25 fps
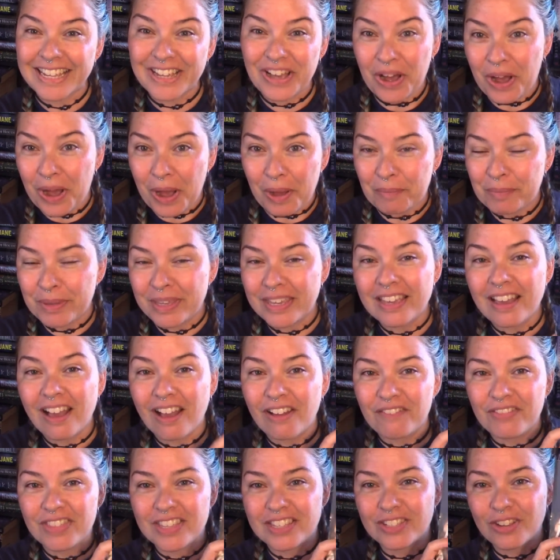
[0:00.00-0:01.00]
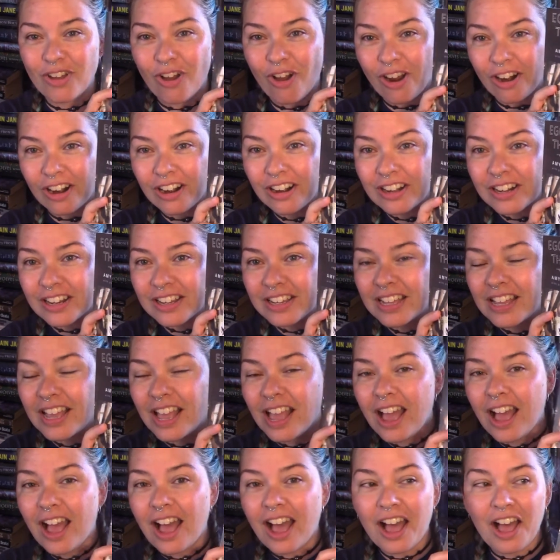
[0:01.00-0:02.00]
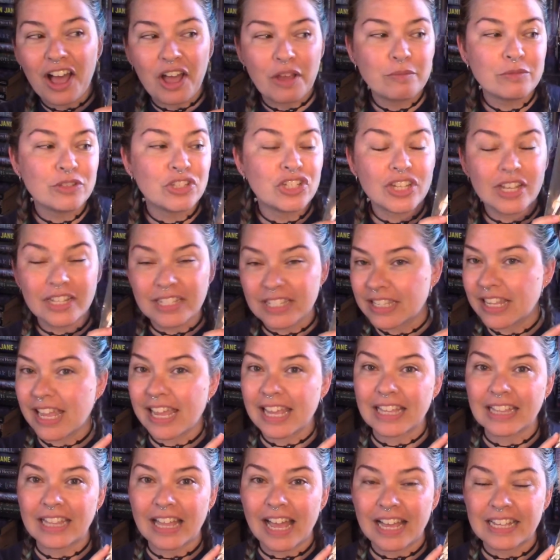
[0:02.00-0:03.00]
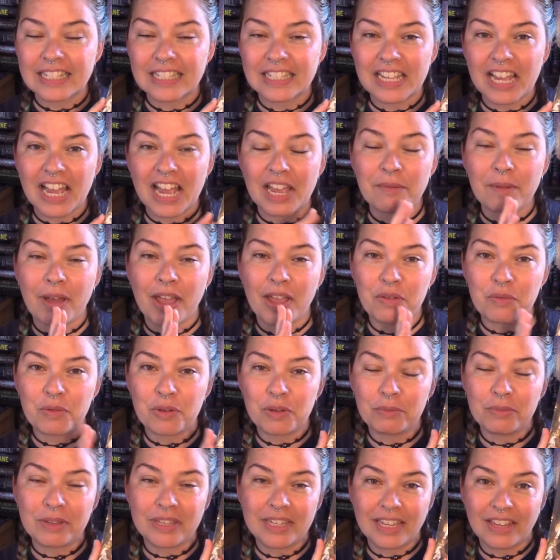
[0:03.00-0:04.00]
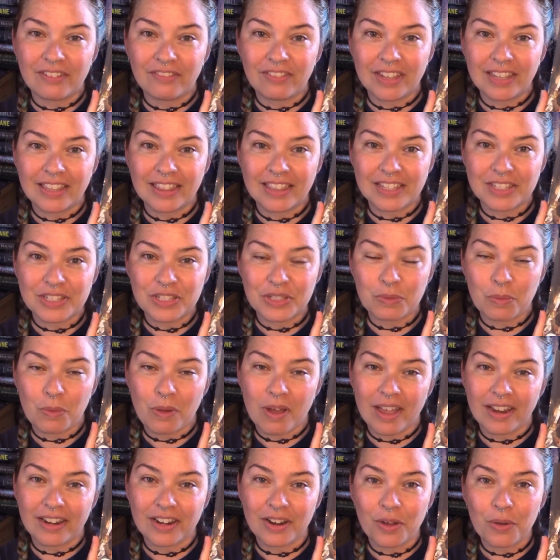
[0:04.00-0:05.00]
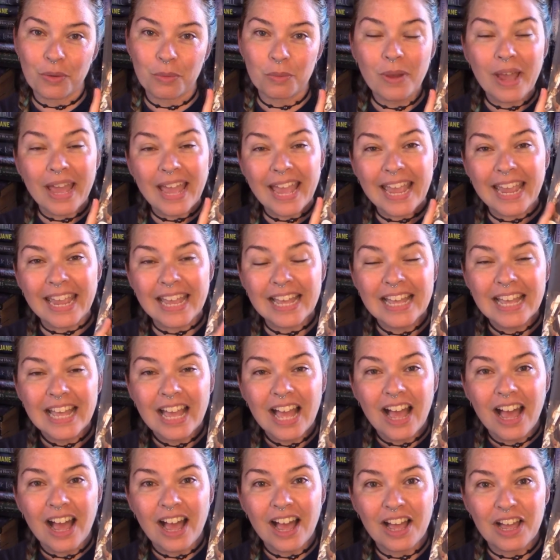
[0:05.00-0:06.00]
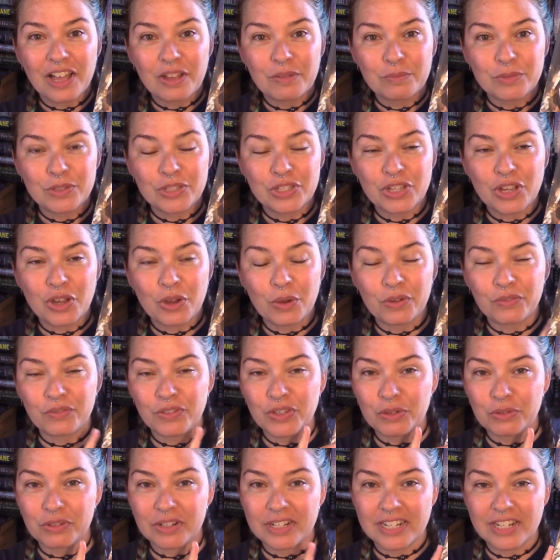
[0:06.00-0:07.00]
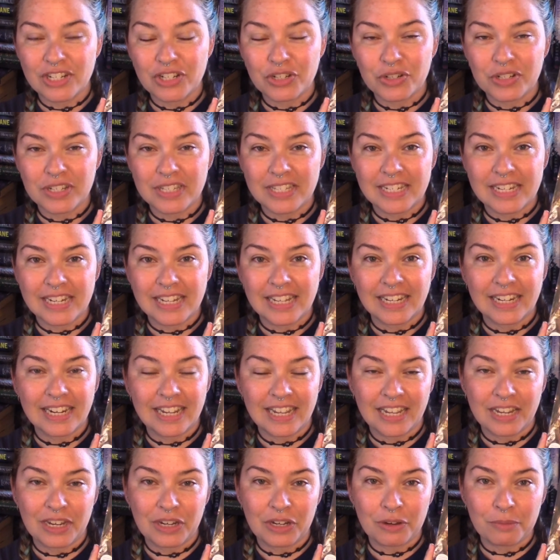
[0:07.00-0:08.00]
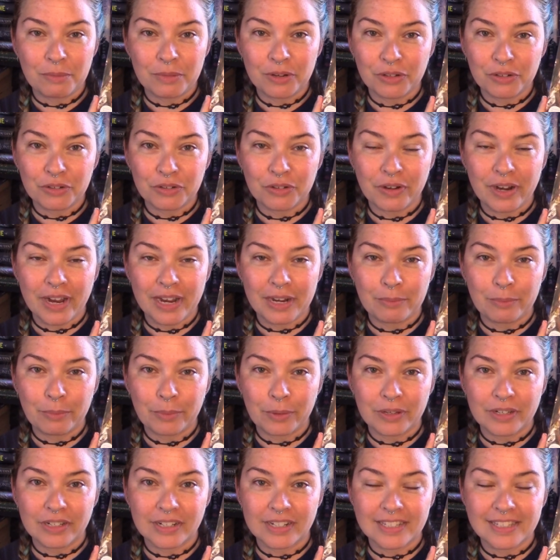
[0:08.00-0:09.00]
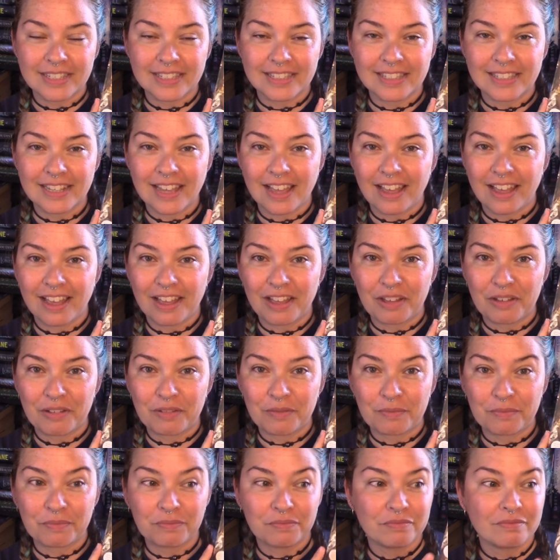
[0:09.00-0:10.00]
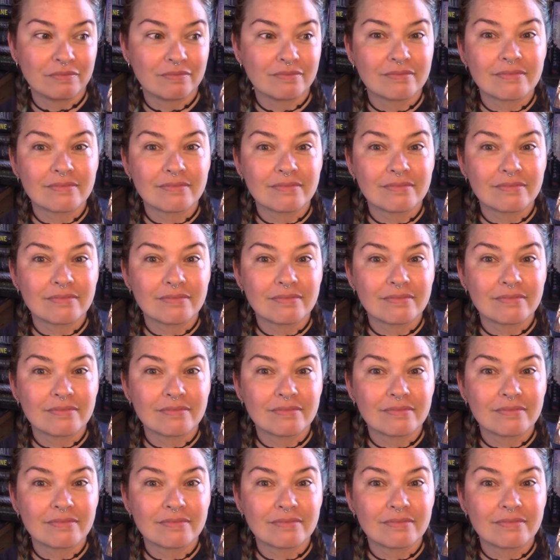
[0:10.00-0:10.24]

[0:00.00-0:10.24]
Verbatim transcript: copy of this arc. Um, just like last time, I will be giving this one away. Um, so if you are interested in middle grade books, um,